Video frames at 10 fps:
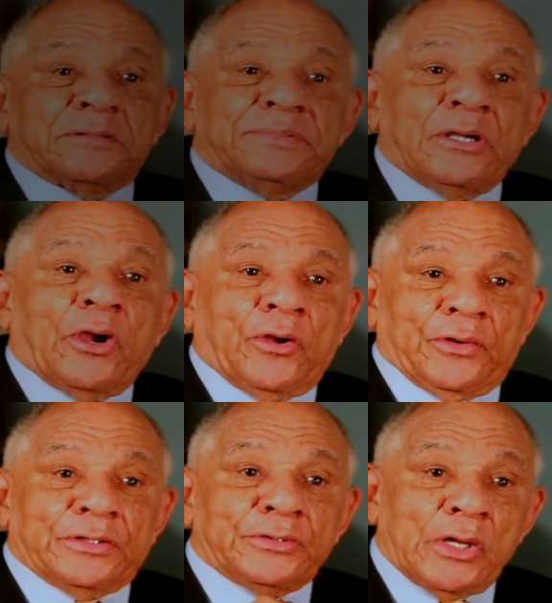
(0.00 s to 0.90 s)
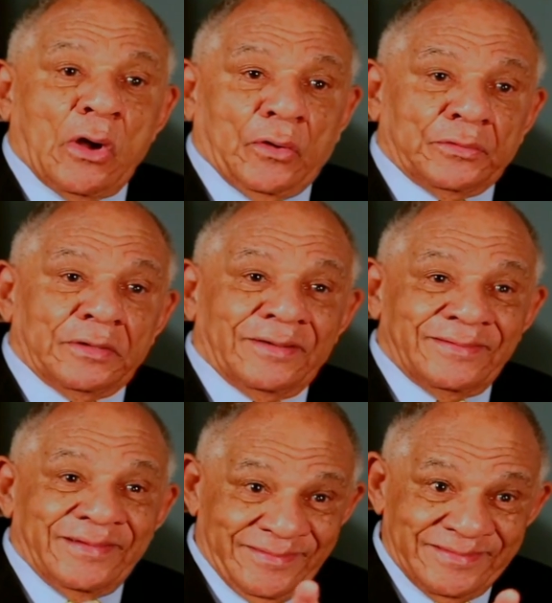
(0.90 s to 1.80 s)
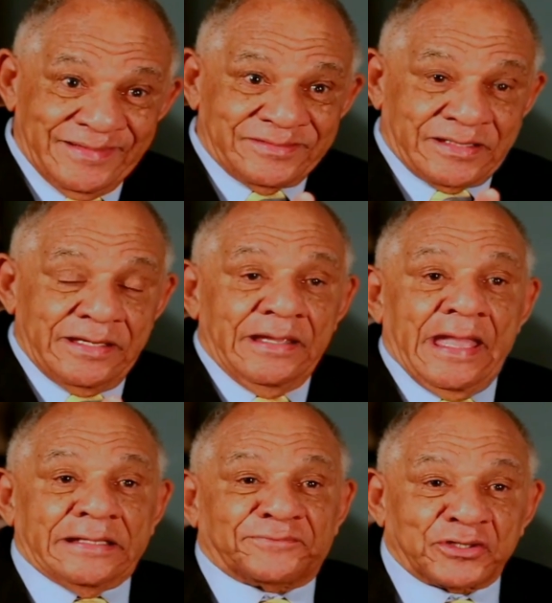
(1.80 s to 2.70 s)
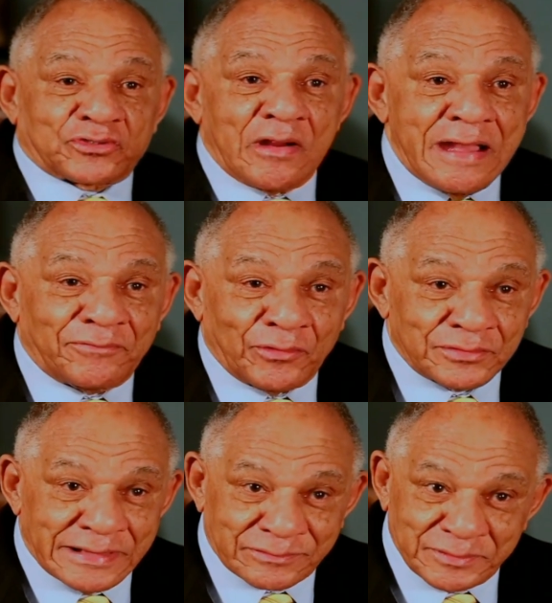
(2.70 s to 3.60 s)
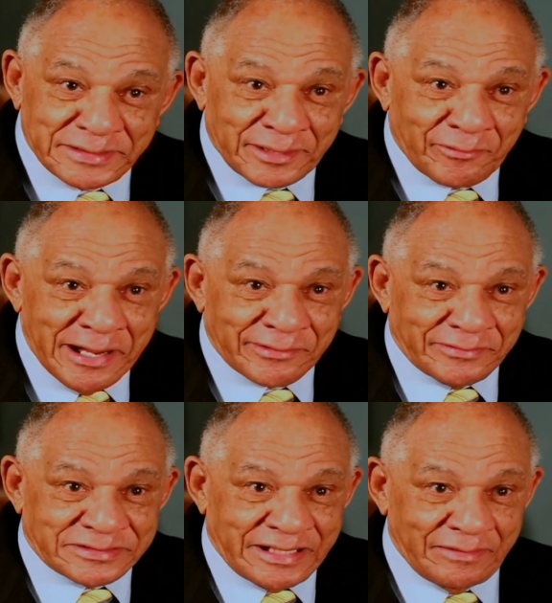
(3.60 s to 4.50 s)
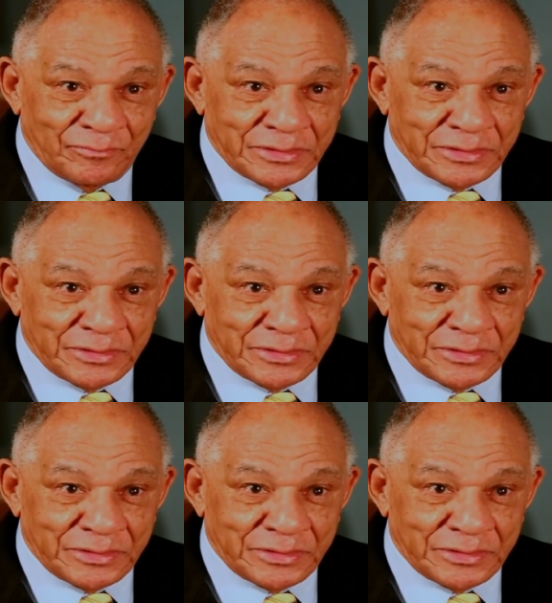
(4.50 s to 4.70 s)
to be heard and known. See, and if you travel, that's what Dick Gregory said.